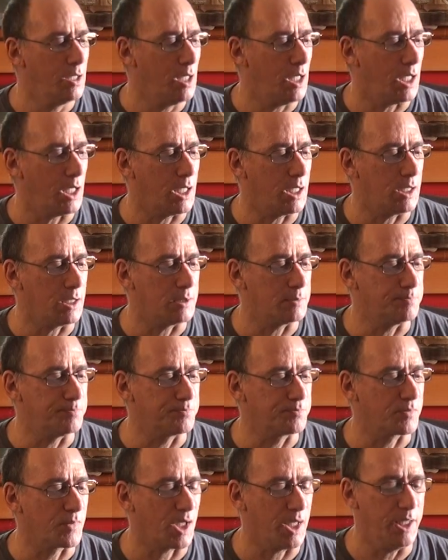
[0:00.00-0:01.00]

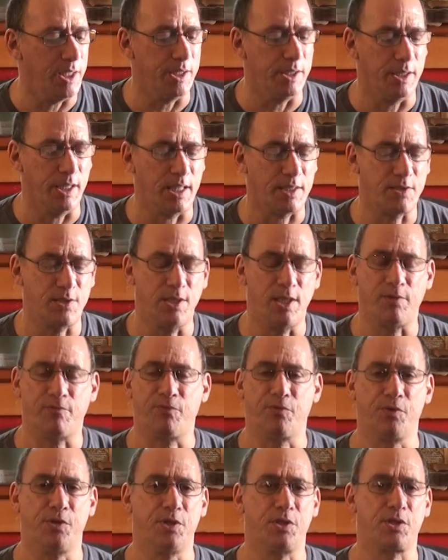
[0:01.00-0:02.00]
And that's it
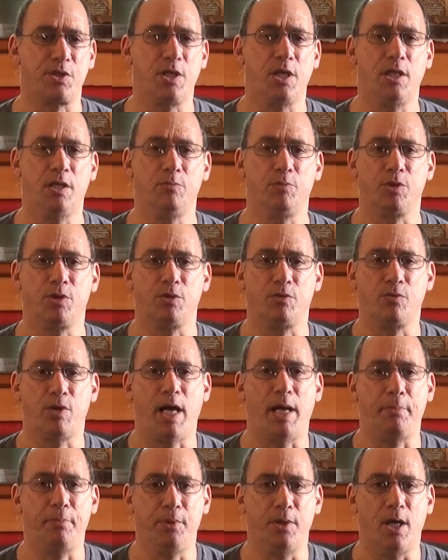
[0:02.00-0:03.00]
for this gun. We're going to
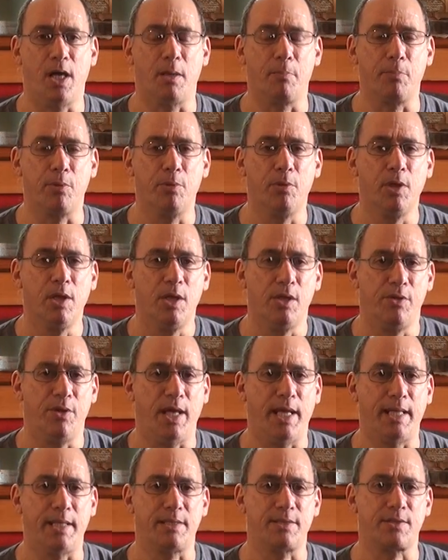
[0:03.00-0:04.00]
wrap it up.
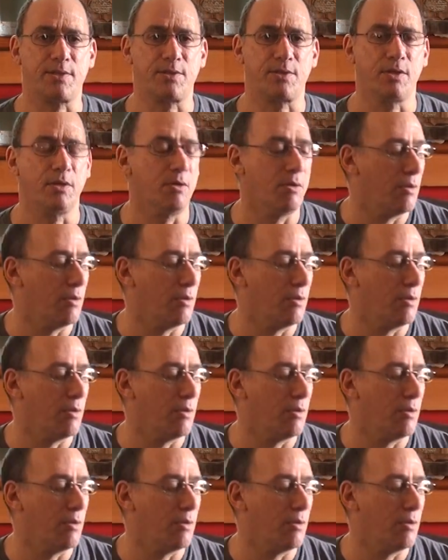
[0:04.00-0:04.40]
Thanks.